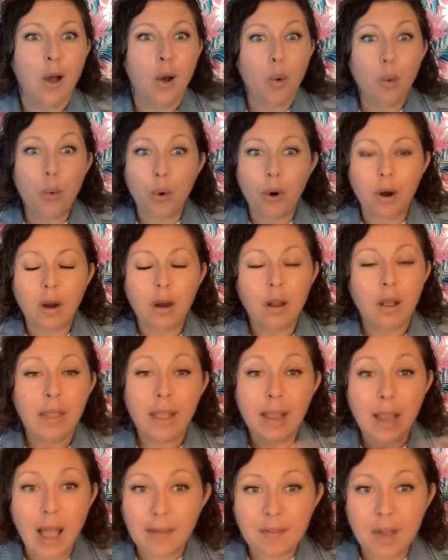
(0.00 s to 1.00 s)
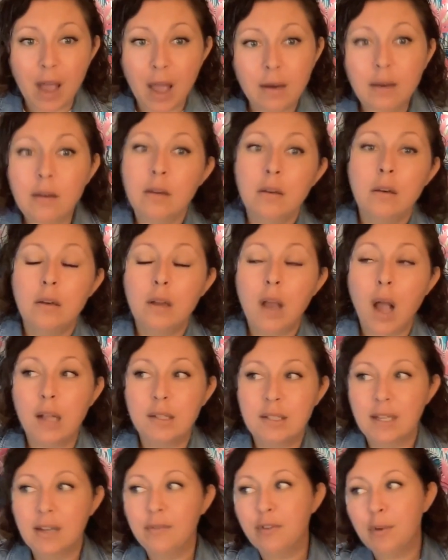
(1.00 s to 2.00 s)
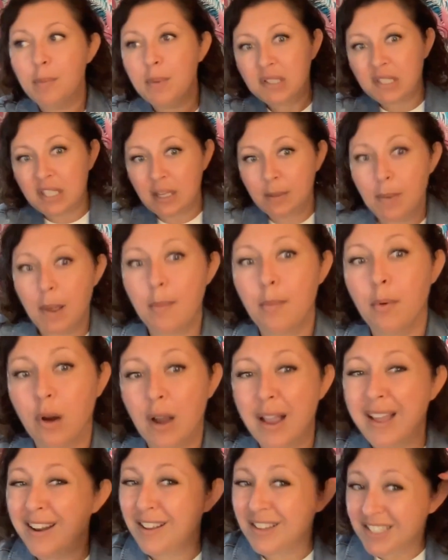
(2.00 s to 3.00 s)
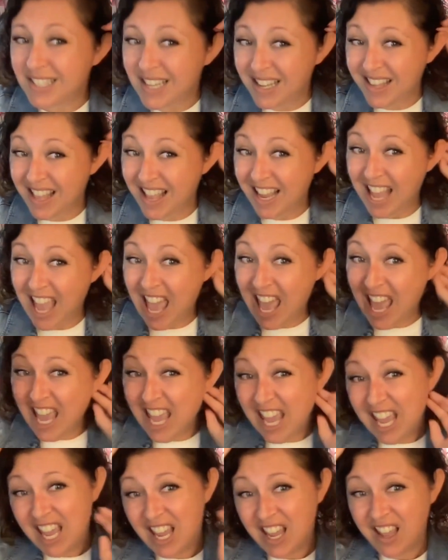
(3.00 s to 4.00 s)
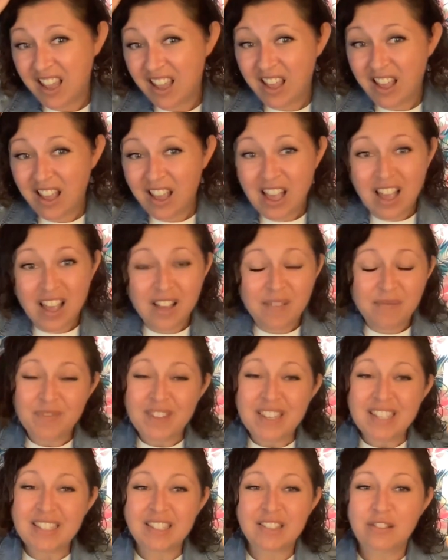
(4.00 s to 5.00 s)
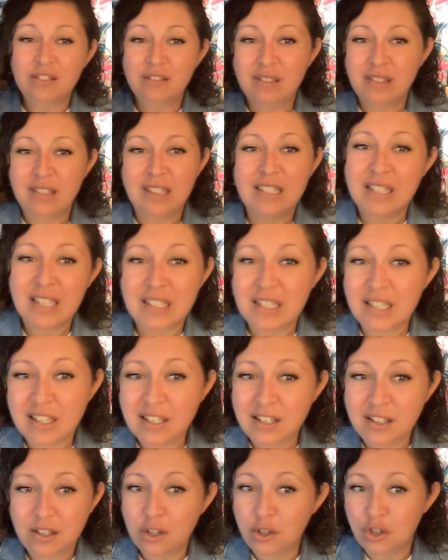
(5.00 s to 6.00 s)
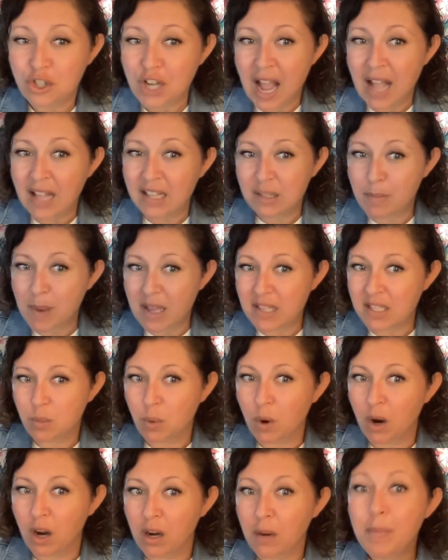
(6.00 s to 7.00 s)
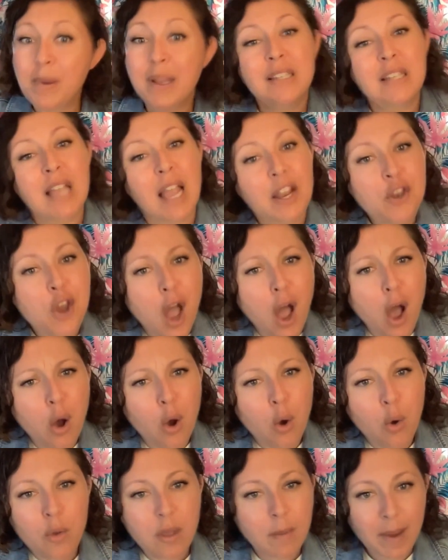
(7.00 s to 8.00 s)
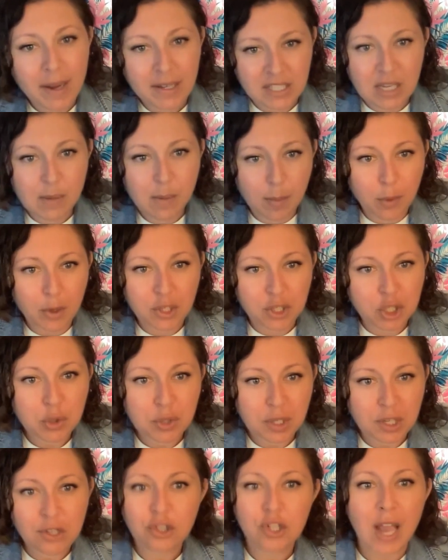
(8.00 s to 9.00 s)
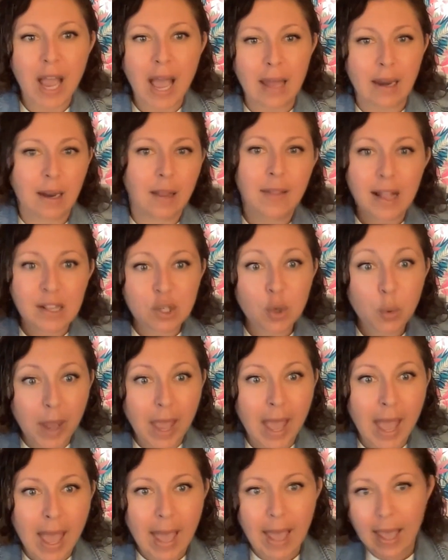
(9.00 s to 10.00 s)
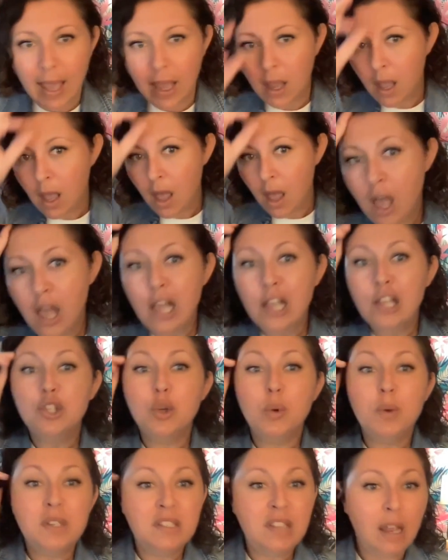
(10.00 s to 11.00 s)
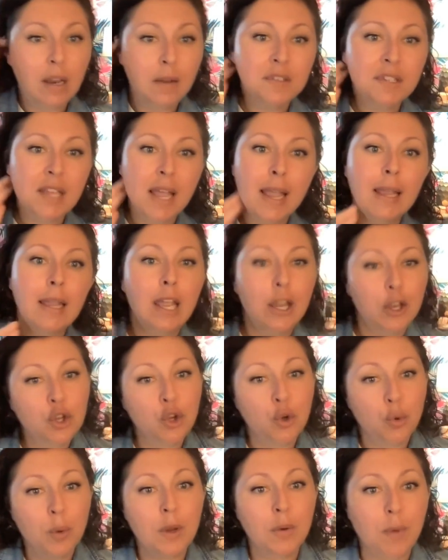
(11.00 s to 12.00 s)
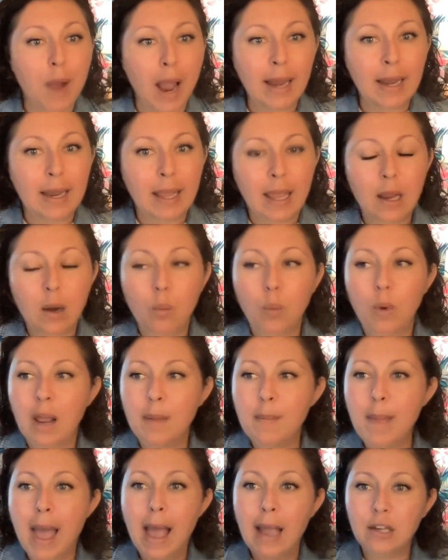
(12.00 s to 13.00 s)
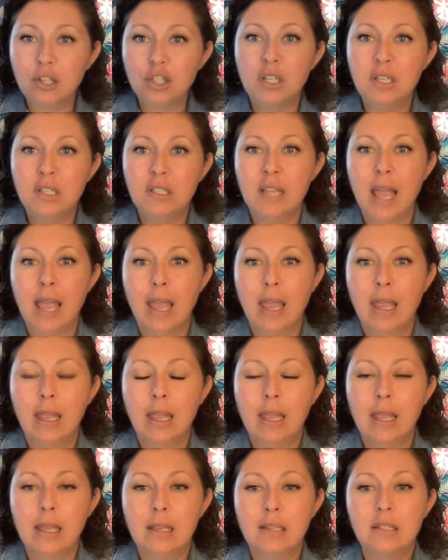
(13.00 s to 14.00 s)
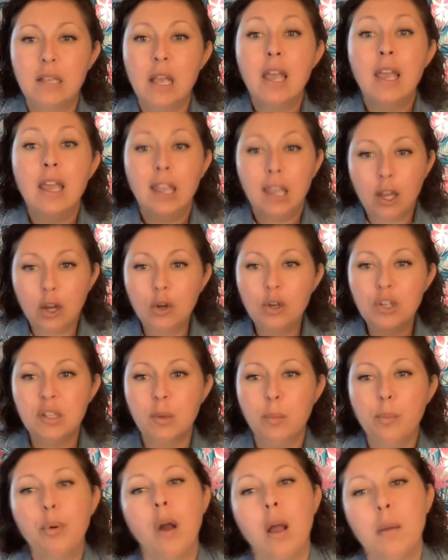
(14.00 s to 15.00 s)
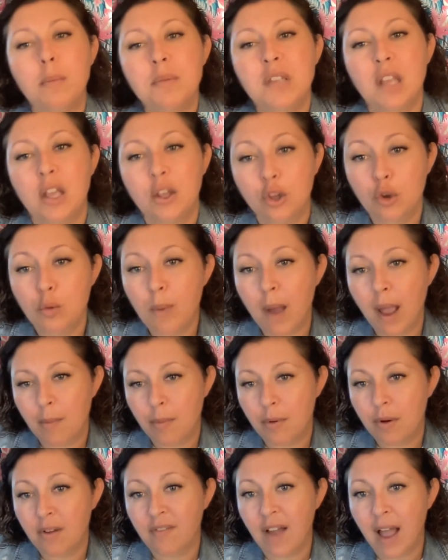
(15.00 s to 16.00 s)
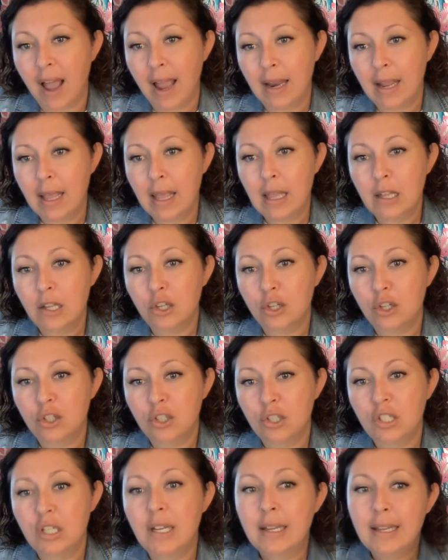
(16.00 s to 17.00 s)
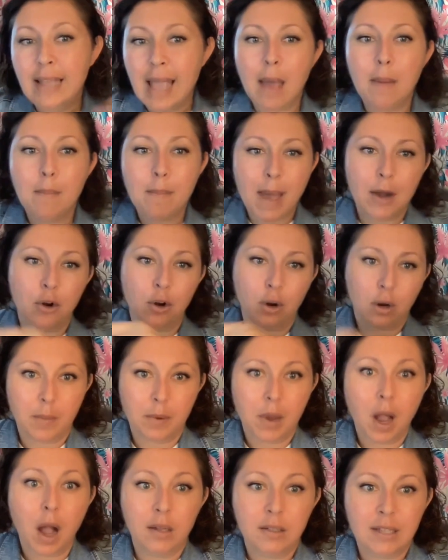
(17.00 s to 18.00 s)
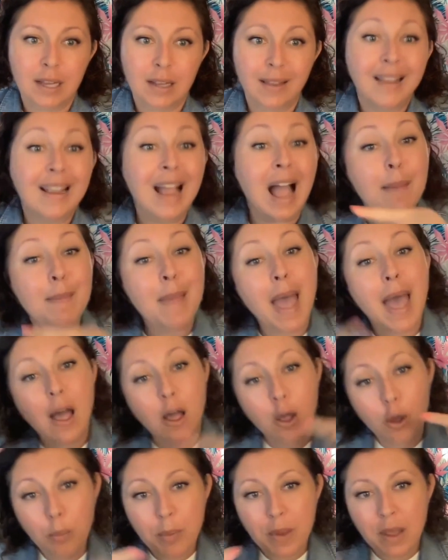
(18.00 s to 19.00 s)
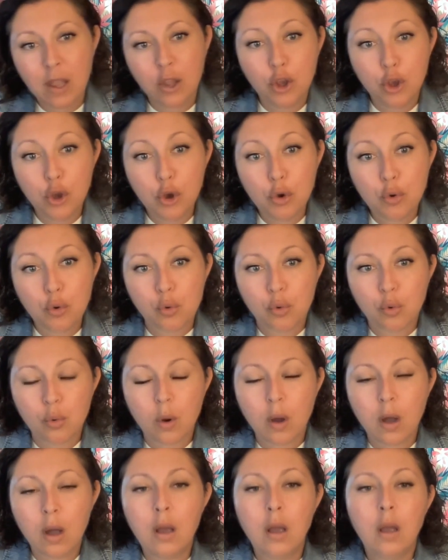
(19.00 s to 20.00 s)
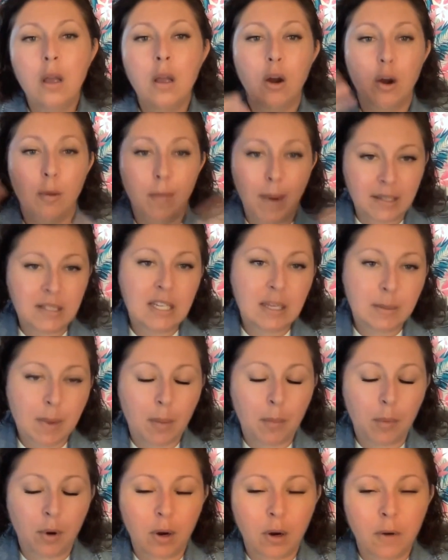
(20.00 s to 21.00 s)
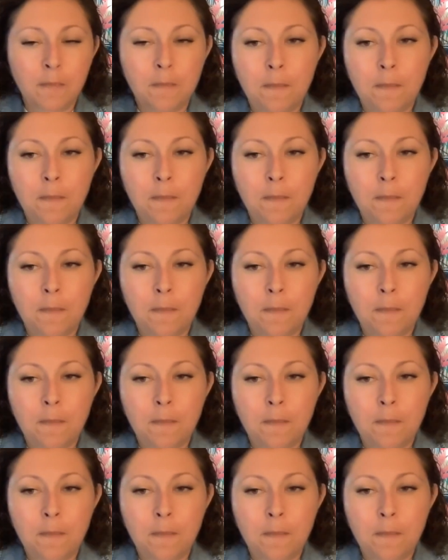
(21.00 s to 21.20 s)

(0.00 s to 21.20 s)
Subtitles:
Or like I've gotten content from a team member and I'll say like, hey, this this isn't your chat's best work because I know that my team member is using chat and that's okay. So instead of saying, can you rewrite it? What I'm actually saying is, here are some prompts that you might provide it to get better content. Like I'm helping you or my team member